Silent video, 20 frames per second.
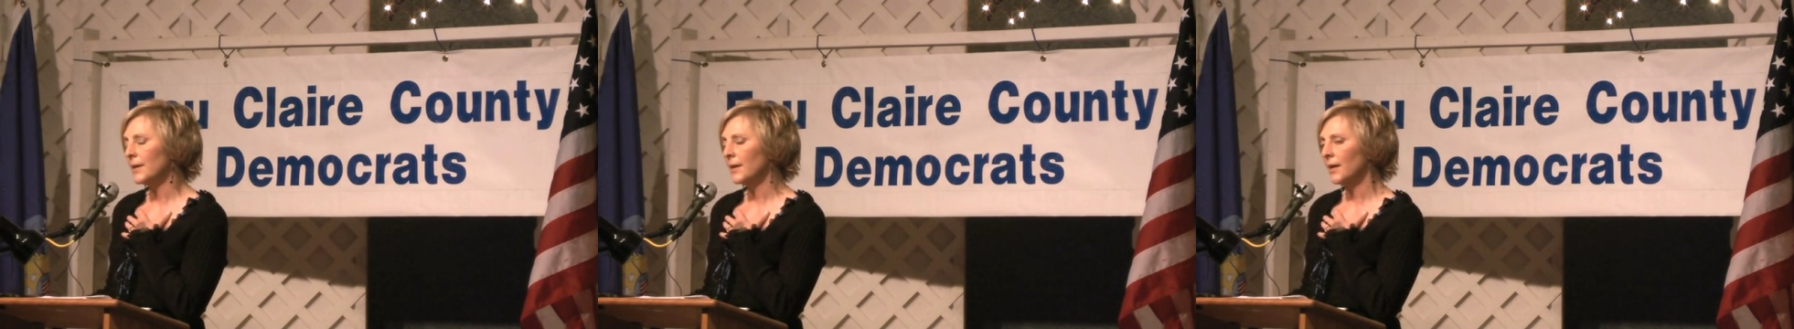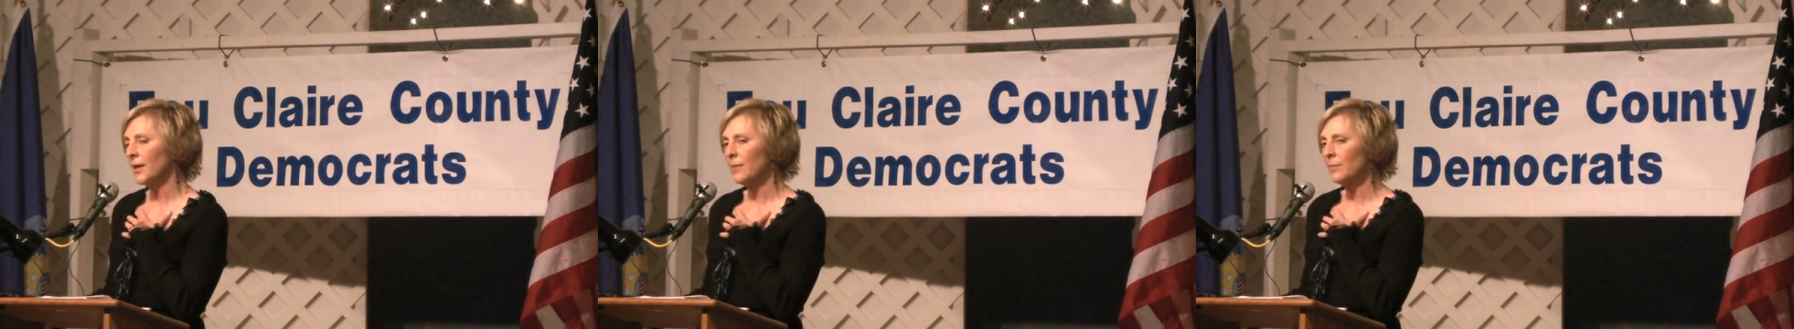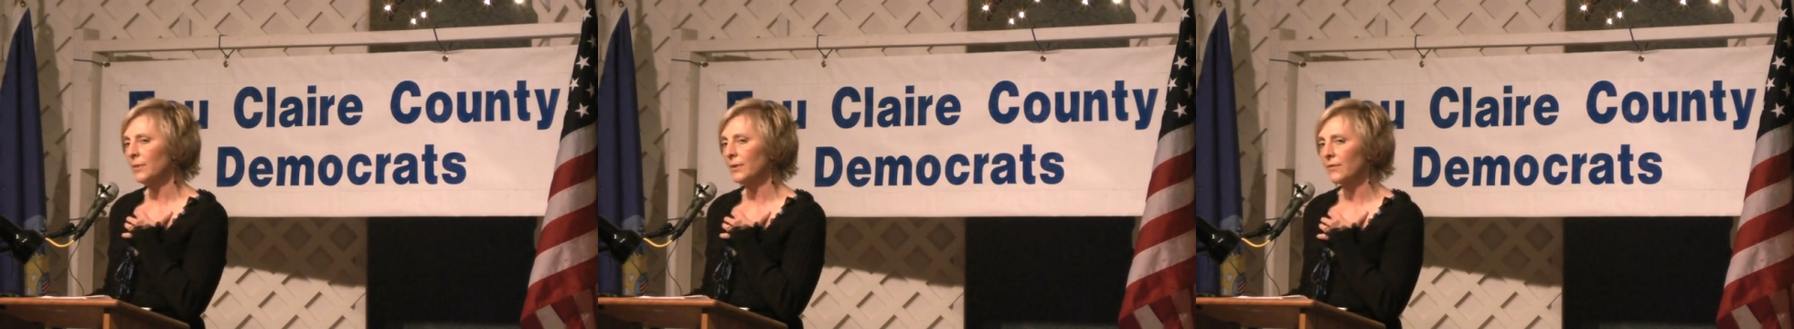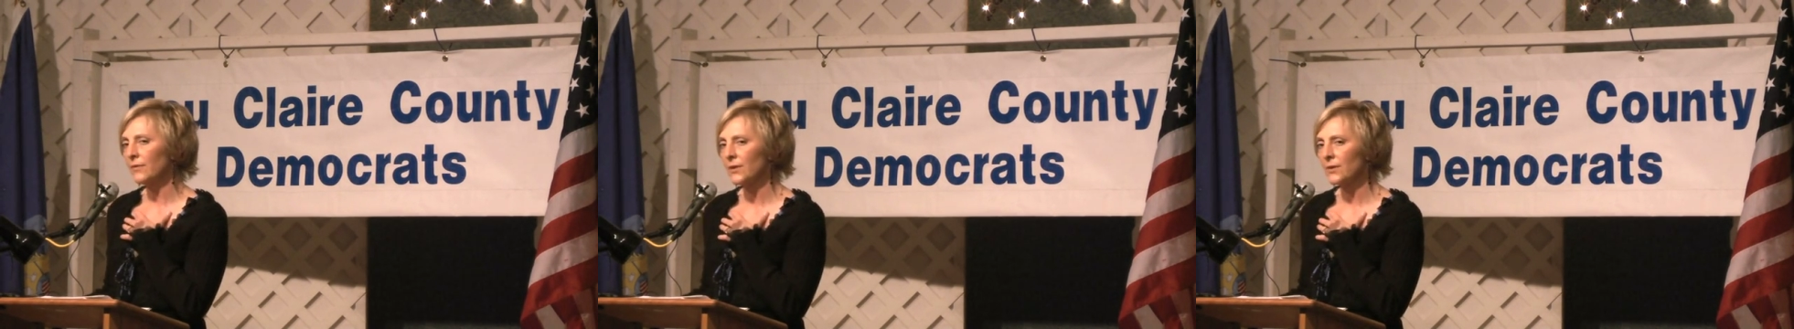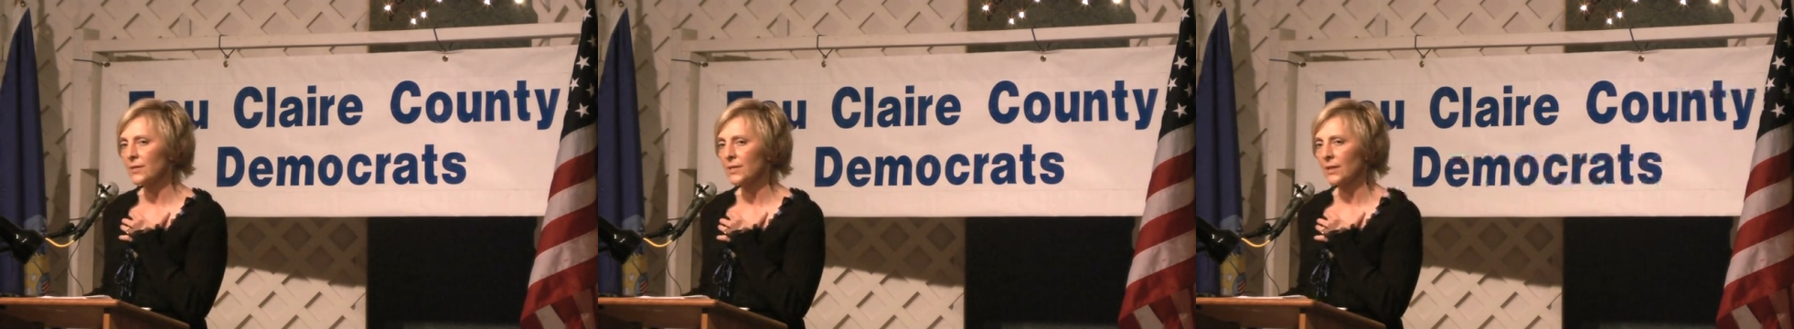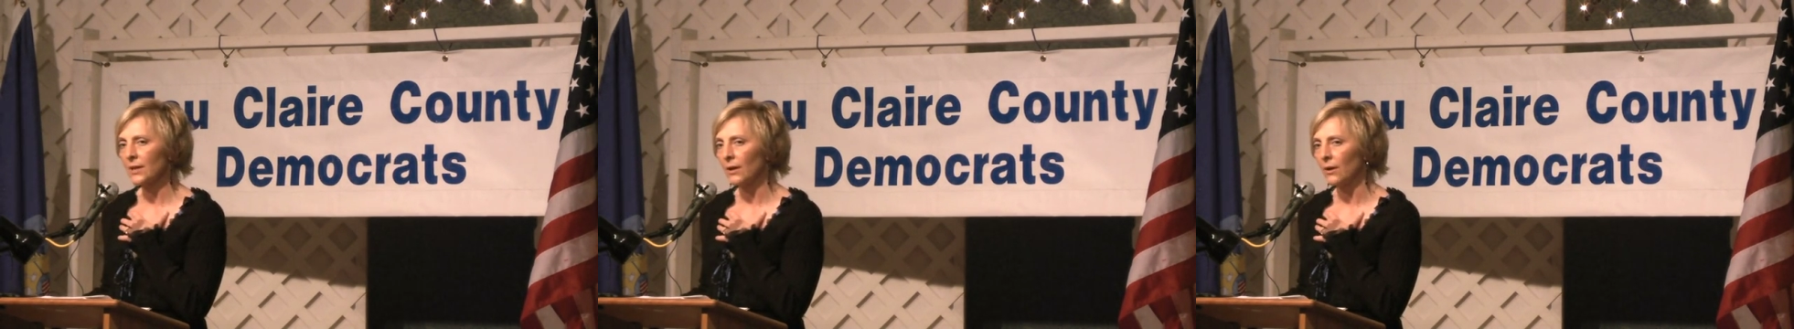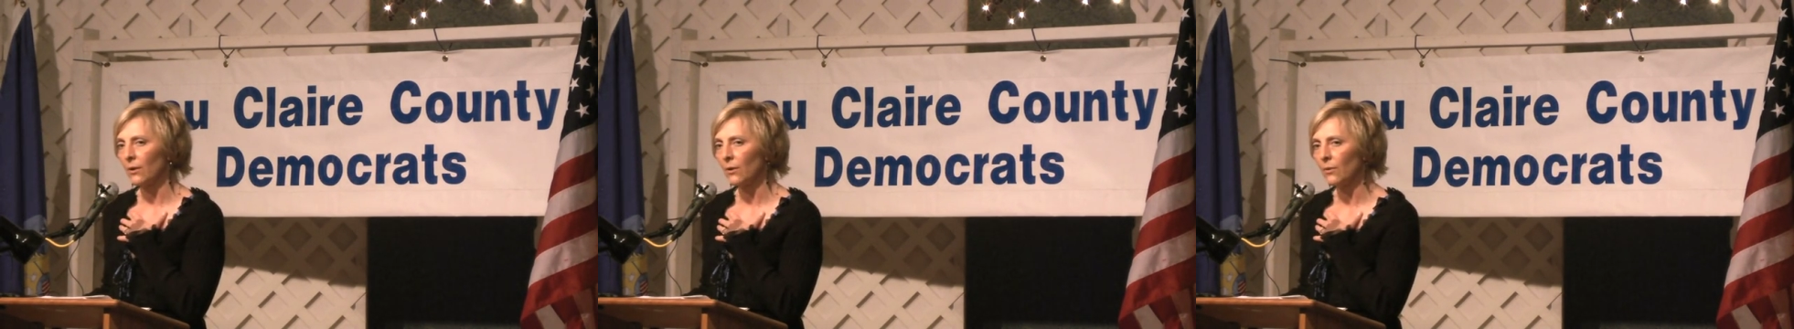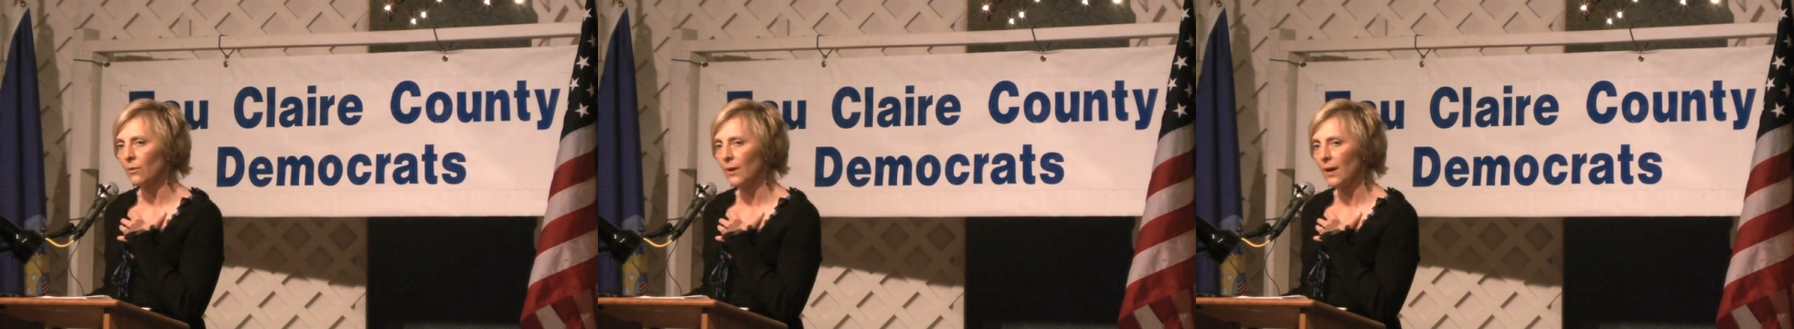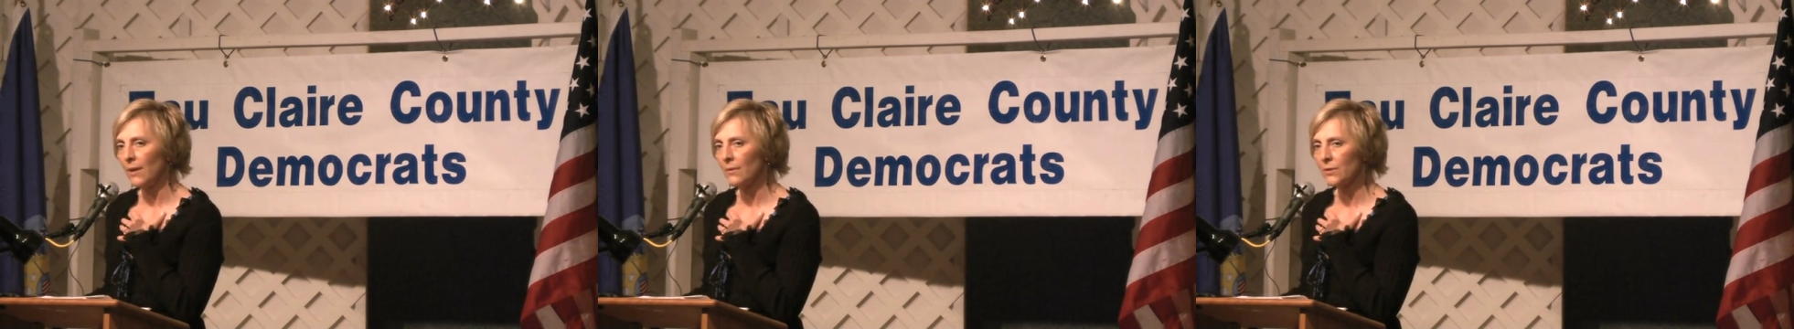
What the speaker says: a couple of years ago,